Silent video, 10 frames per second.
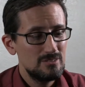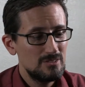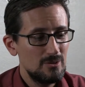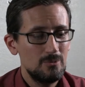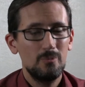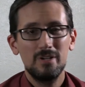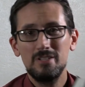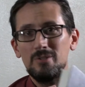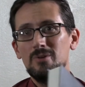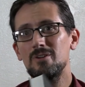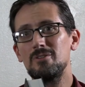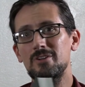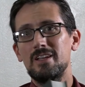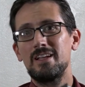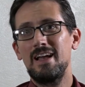So when you are
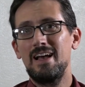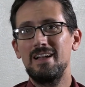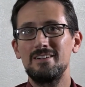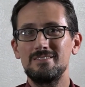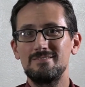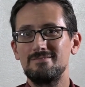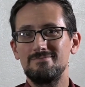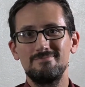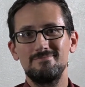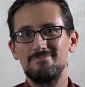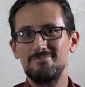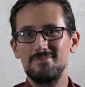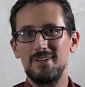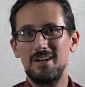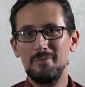looking at
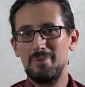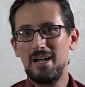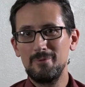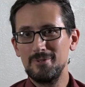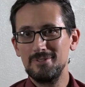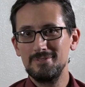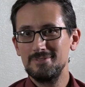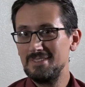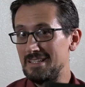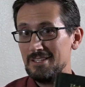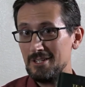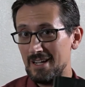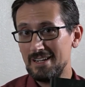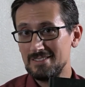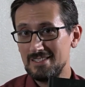a Bible in the
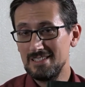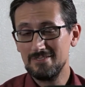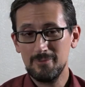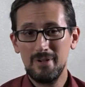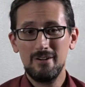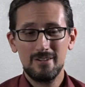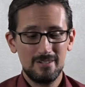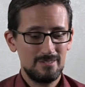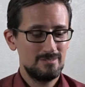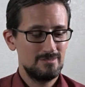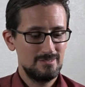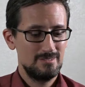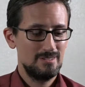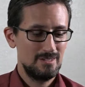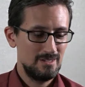United States of America,
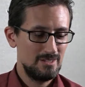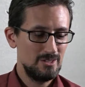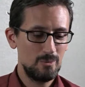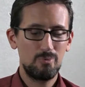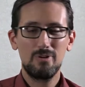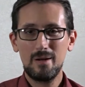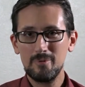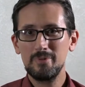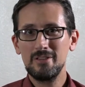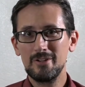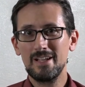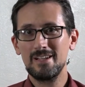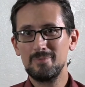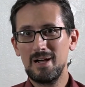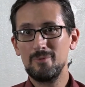you're probably
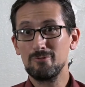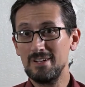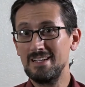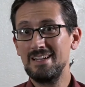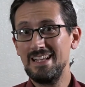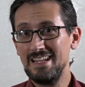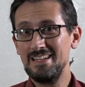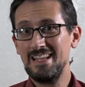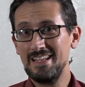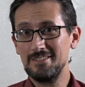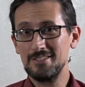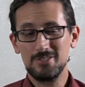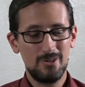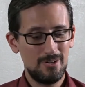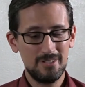looking at a Bible written in
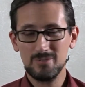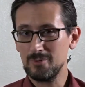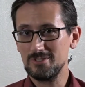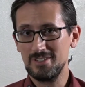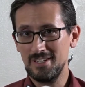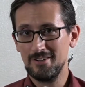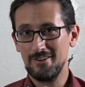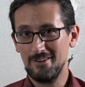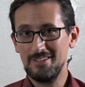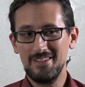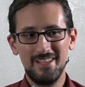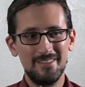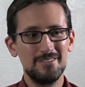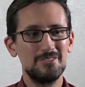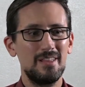English. All these words in here are in the
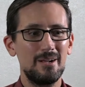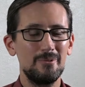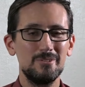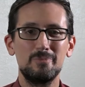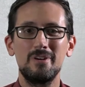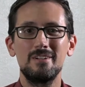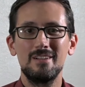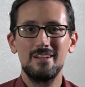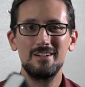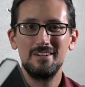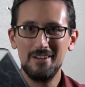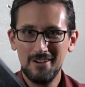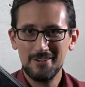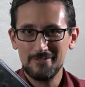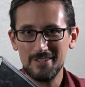English language, but
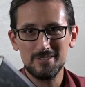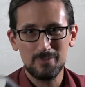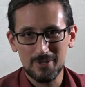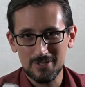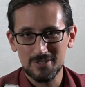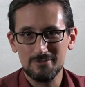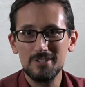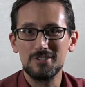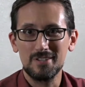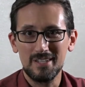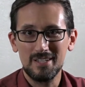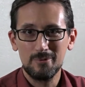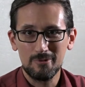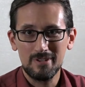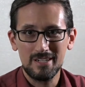none of these books
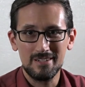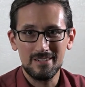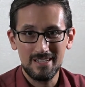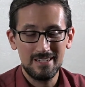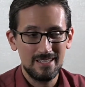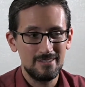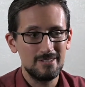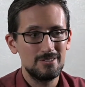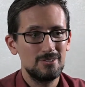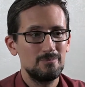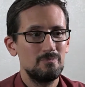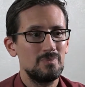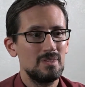originally were written in English.